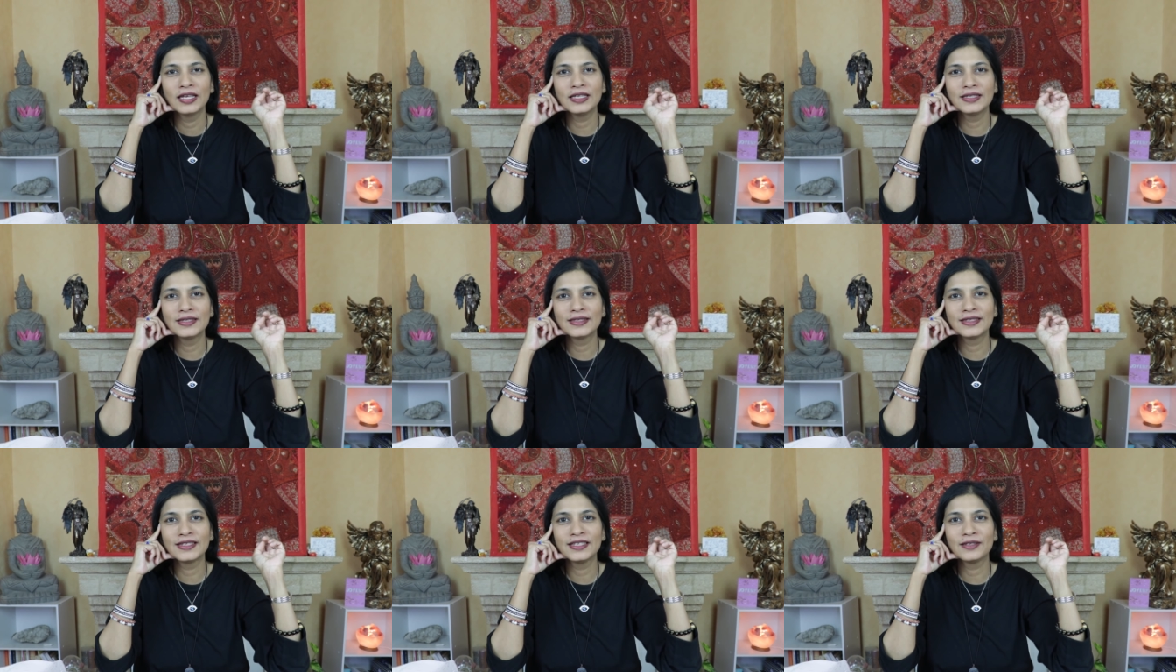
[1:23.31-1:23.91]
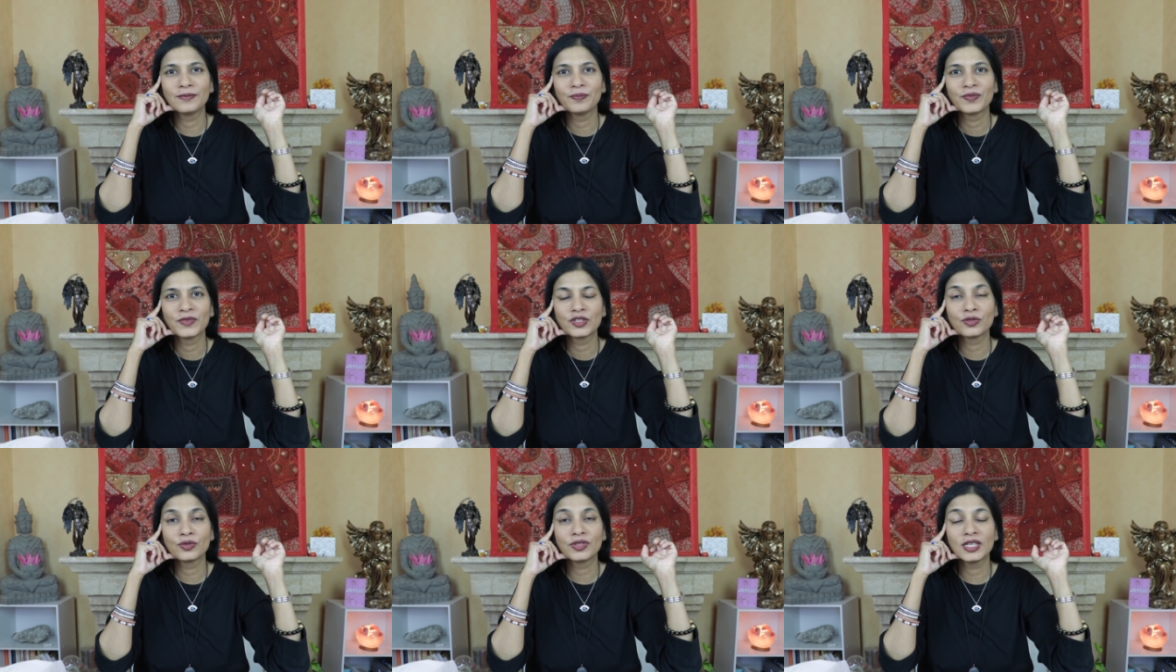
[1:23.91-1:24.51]
is seen.
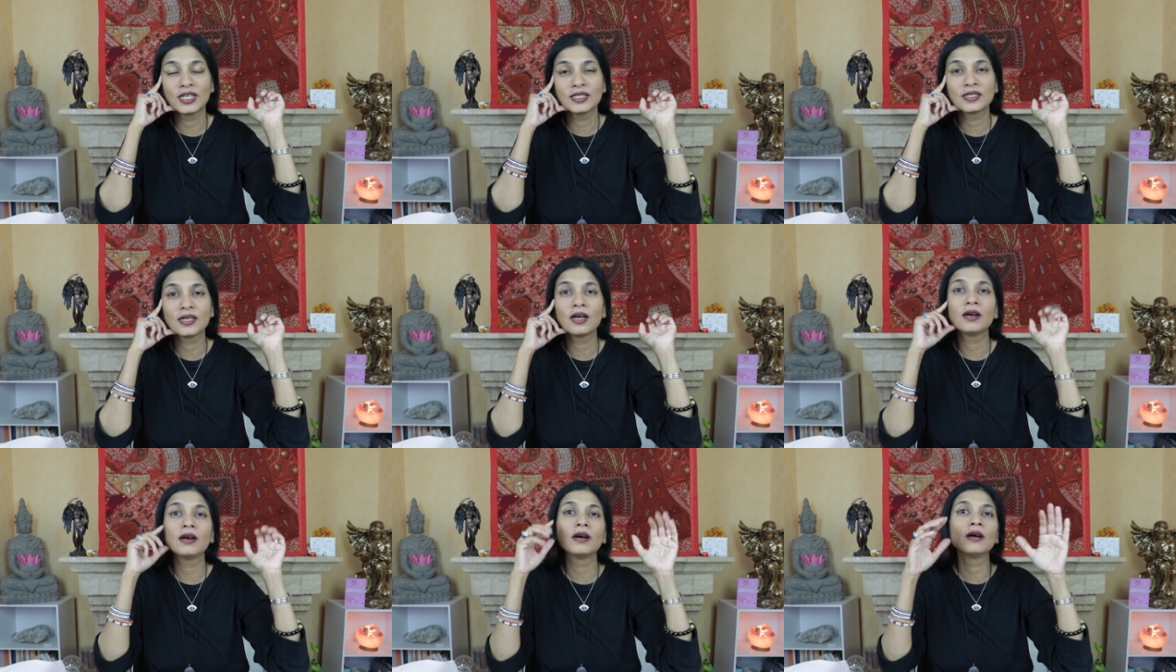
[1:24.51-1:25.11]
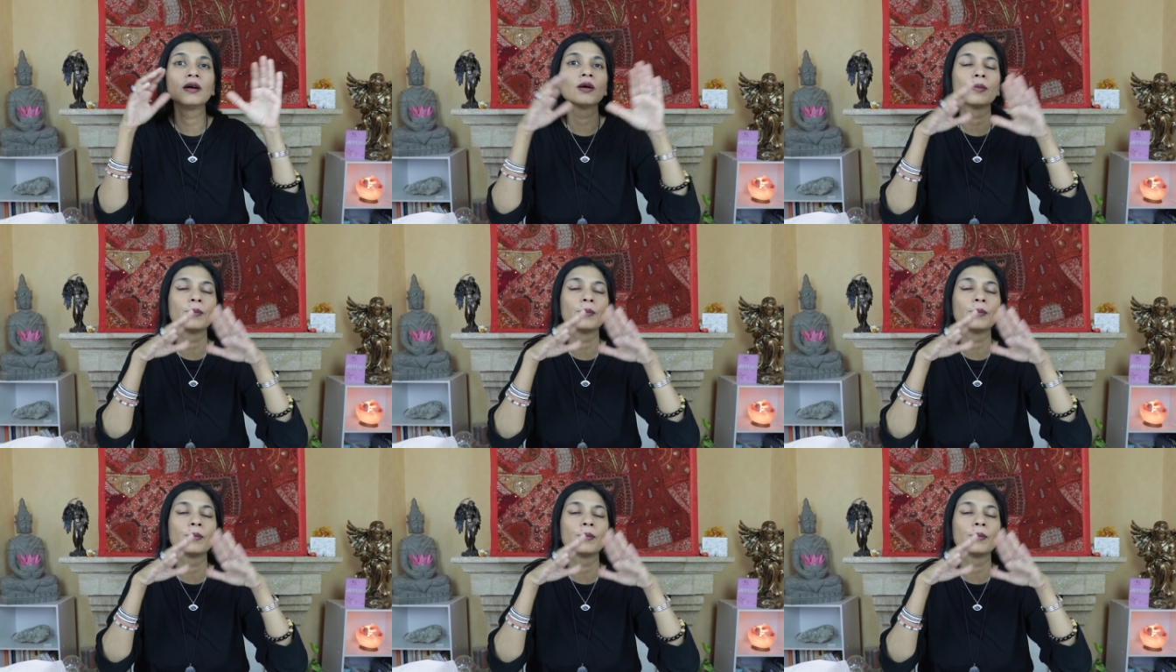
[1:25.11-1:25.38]
So things are